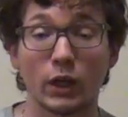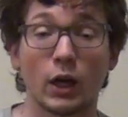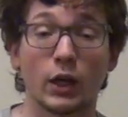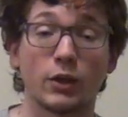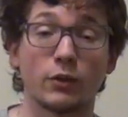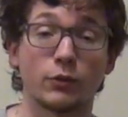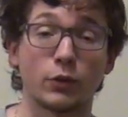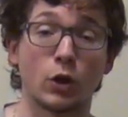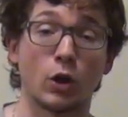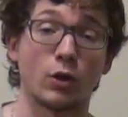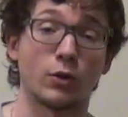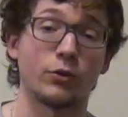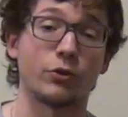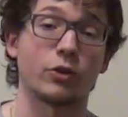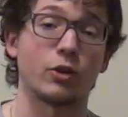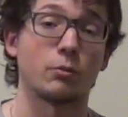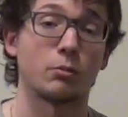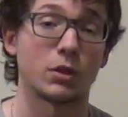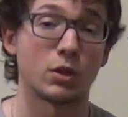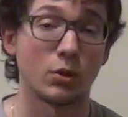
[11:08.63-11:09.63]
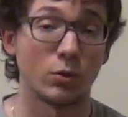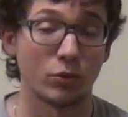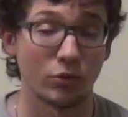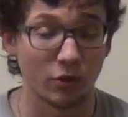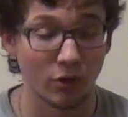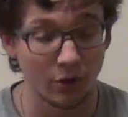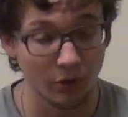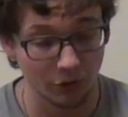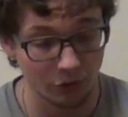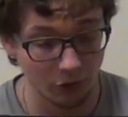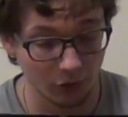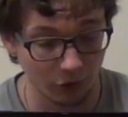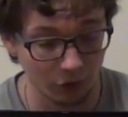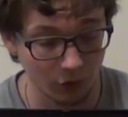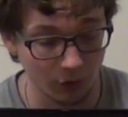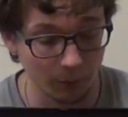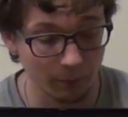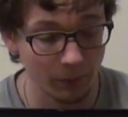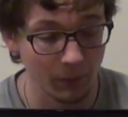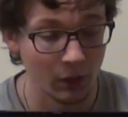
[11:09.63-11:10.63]
kind of cards can be used in the
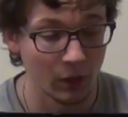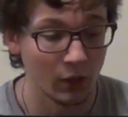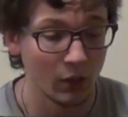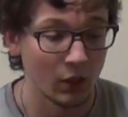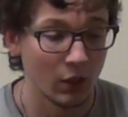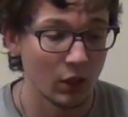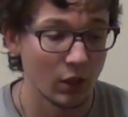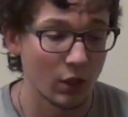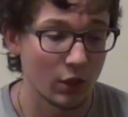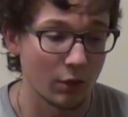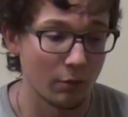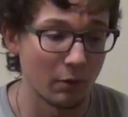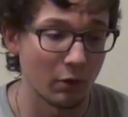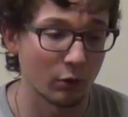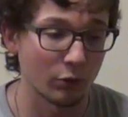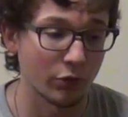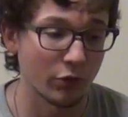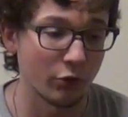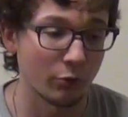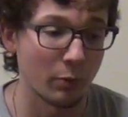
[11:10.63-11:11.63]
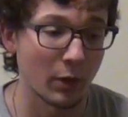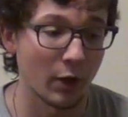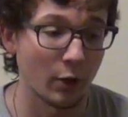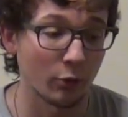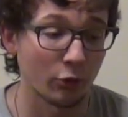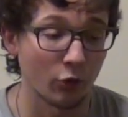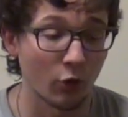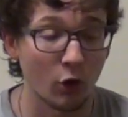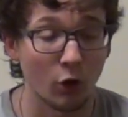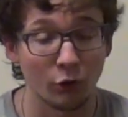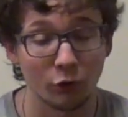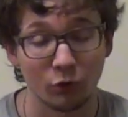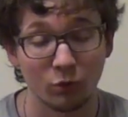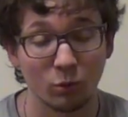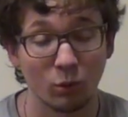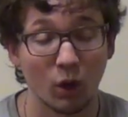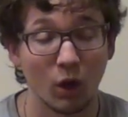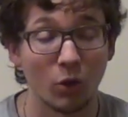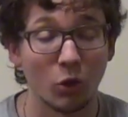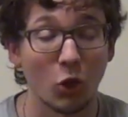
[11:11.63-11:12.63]
system. The Middleton's BIOS
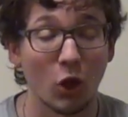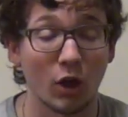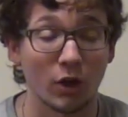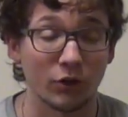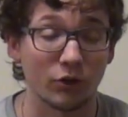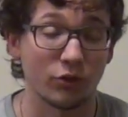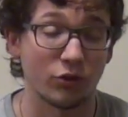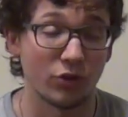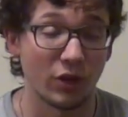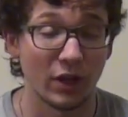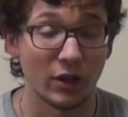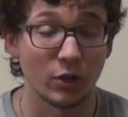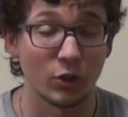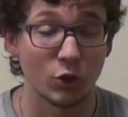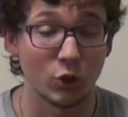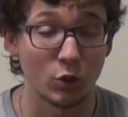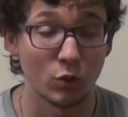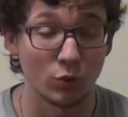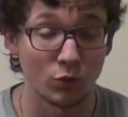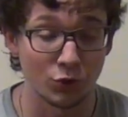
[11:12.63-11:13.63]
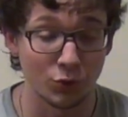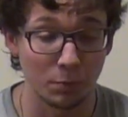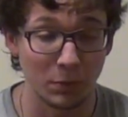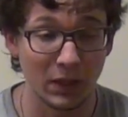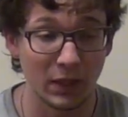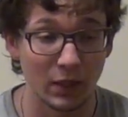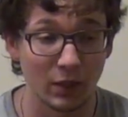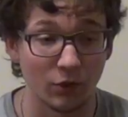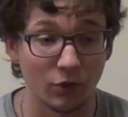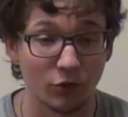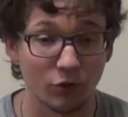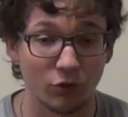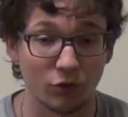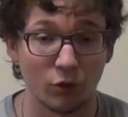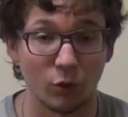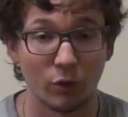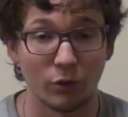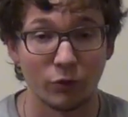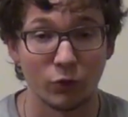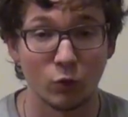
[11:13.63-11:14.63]
also unlocks SATA 2 speeds,
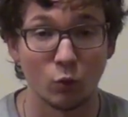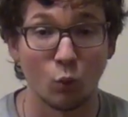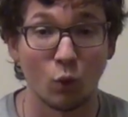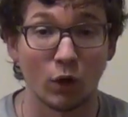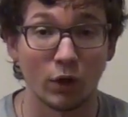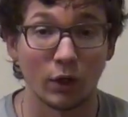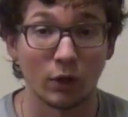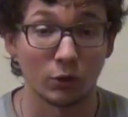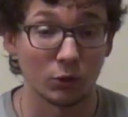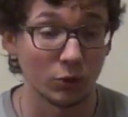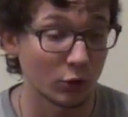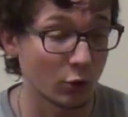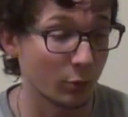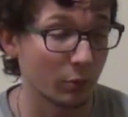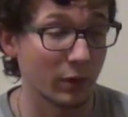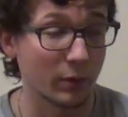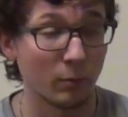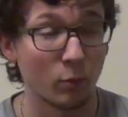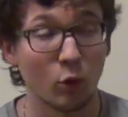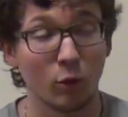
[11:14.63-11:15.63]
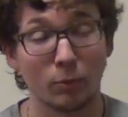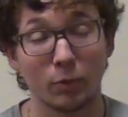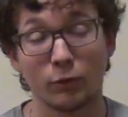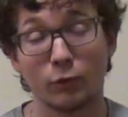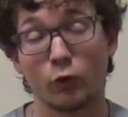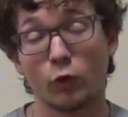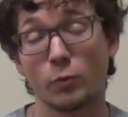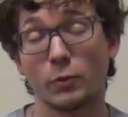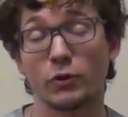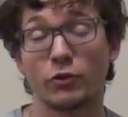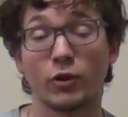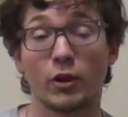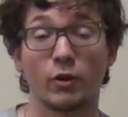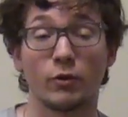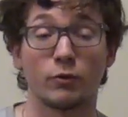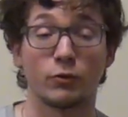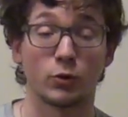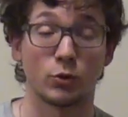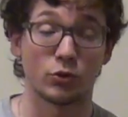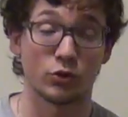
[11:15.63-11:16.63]
so if you want a little bit more performance
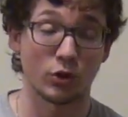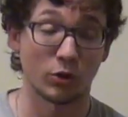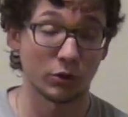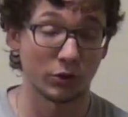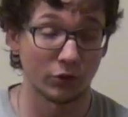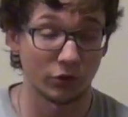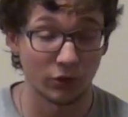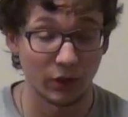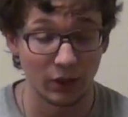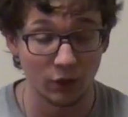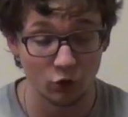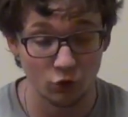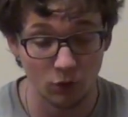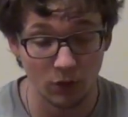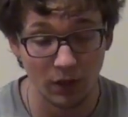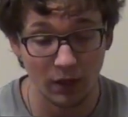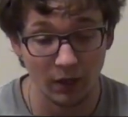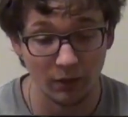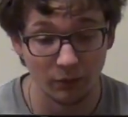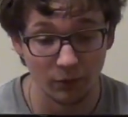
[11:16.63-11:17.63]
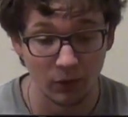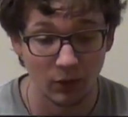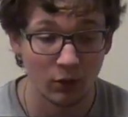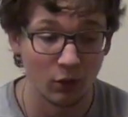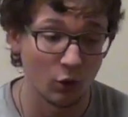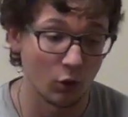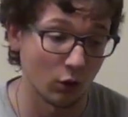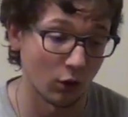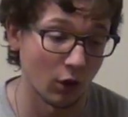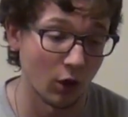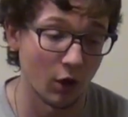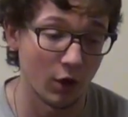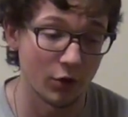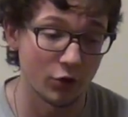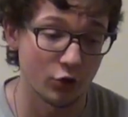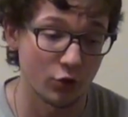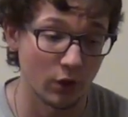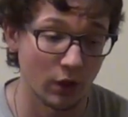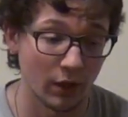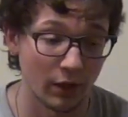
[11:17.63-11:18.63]
out of your solid-state drive or
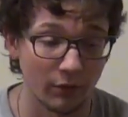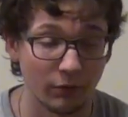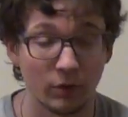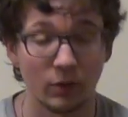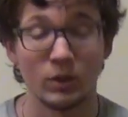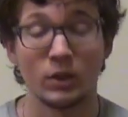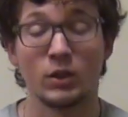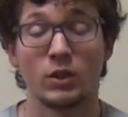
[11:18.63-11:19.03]
hard drive,